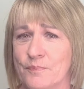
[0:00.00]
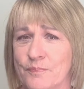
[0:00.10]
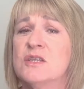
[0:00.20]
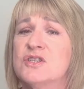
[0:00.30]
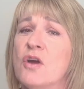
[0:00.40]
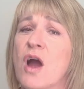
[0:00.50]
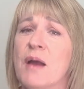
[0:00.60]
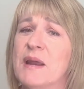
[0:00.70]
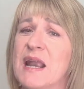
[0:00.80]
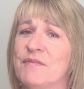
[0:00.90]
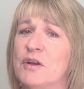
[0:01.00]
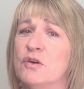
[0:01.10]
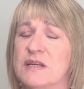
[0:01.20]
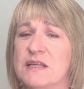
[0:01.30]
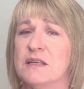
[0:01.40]
So I'm going to have a
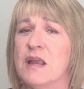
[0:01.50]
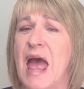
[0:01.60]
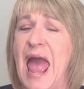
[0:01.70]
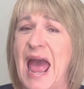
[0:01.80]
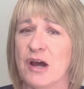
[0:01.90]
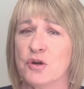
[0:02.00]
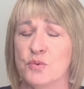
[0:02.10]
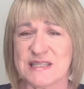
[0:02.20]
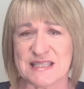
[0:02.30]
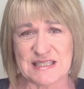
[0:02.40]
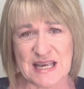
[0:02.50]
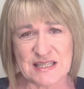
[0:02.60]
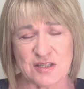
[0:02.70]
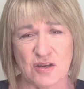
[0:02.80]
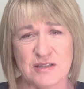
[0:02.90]
look at how to
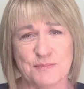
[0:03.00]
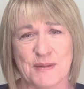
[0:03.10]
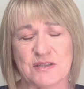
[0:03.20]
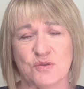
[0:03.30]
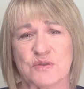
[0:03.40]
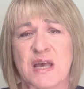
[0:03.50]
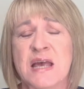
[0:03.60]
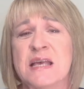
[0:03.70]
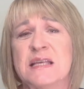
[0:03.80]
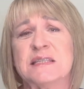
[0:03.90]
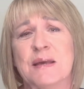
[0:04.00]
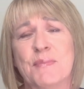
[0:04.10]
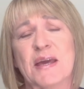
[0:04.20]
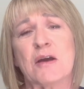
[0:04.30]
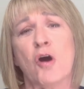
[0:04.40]
assess those muscles and some
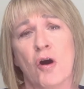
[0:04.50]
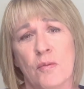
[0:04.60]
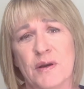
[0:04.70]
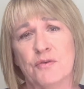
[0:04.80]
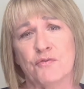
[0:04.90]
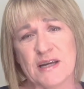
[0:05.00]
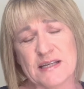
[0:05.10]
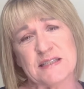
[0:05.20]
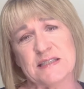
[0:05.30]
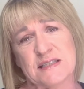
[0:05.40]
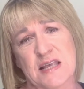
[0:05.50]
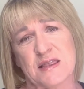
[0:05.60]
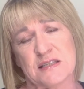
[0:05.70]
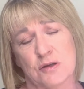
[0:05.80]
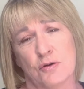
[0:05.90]
of the common reasons that
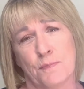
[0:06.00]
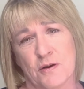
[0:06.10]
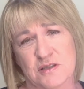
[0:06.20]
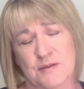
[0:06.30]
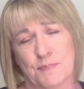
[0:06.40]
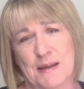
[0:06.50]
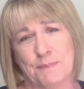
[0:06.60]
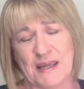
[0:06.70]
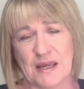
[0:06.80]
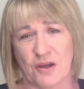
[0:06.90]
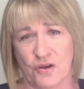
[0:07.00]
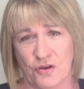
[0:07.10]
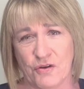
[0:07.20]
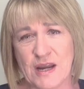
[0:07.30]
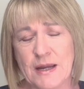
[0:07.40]
this could possibly be
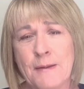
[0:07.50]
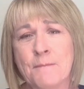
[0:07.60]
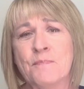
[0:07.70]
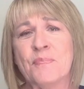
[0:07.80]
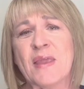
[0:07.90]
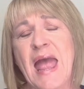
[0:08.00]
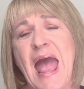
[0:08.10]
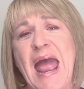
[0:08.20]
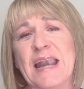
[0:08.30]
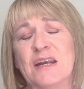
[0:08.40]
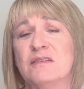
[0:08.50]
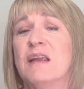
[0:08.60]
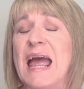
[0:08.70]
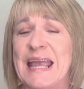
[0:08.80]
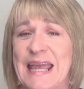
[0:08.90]
occurring, and
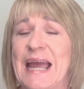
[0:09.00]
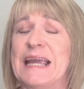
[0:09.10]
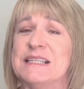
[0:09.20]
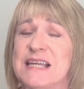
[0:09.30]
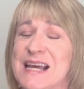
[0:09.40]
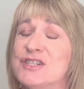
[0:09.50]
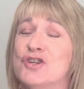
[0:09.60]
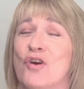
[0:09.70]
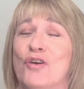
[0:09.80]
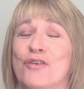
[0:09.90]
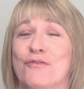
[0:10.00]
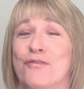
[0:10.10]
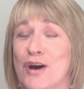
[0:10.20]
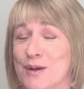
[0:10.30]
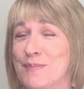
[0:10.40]
again touch on
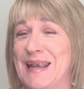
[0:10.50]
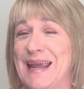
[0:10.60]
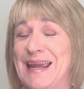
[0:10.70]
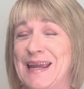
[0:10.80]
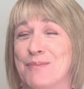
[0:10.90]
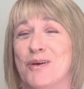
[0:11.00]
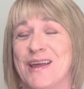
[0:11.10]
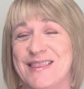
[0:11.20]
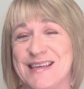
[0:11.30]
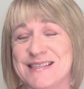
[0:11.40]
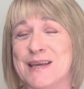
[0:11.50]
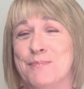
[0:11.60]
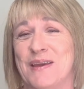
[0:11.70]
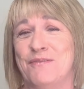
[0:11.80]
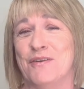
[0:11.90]
vitamin E and why this
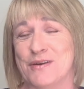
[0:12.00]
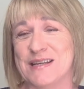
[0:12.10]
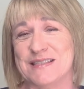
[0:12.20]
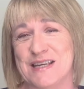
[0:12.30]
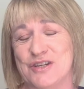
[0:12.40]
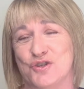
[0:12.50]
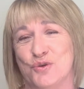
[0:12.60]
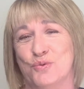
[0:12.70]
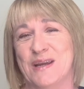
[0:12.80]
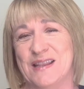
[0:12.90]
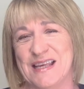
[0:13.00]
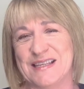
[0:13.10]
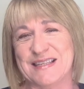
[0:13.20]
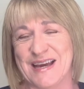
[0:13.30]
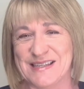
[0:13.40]
can be very essential in
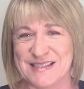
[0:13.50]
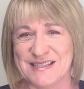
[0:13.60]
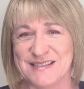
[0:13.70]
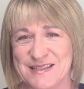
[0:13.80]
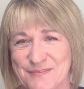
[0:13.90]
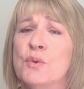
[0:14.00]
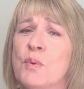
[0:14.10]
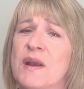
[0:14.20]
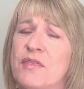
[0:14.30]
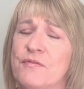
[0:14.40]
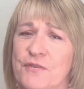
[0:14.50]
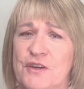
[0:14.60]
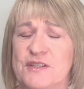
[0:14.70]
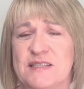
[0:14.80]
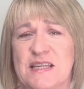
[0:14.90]
these cases. So one of the
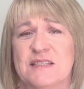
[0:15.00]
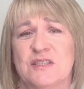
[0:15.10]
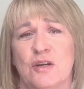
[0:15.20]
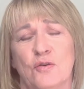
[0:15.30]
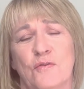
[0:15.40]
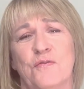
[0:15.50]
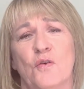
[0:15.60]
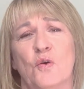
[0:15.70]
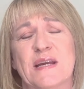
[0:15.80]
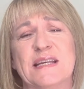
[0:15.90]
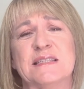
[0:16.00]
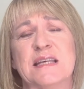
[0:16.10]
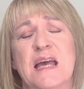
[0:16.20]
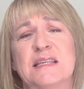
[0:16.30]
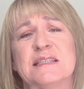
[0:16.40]
first things to look for is
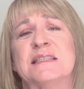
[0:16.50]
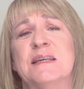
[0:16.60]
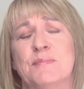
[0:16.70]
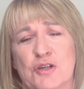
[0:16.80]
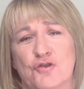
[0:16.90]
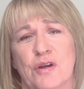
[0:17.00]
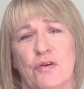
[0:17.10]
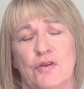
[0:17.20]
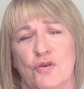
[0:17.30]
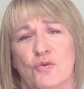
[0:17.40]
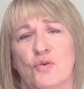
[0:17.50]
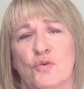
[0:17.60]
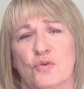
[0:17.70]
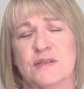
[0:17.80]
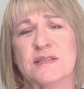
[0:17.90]
symmetry on your
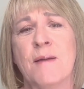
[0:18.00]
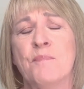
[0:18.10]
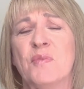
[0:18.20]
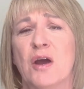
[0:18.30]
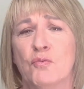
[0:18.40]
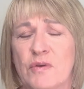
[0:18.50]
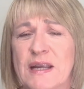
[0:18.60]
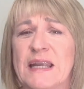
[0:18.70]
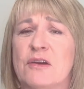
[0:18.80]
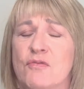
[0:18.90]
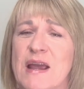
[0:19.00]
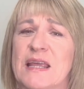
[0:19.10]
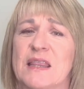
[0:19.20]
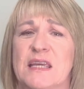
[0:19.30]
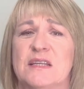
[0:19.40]
horse. A really
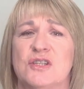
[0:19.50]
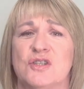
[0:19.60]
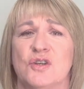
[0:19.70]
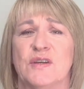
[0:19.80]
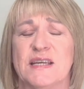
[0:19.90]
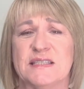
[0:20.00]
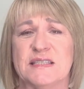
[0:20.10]
great thing to do is to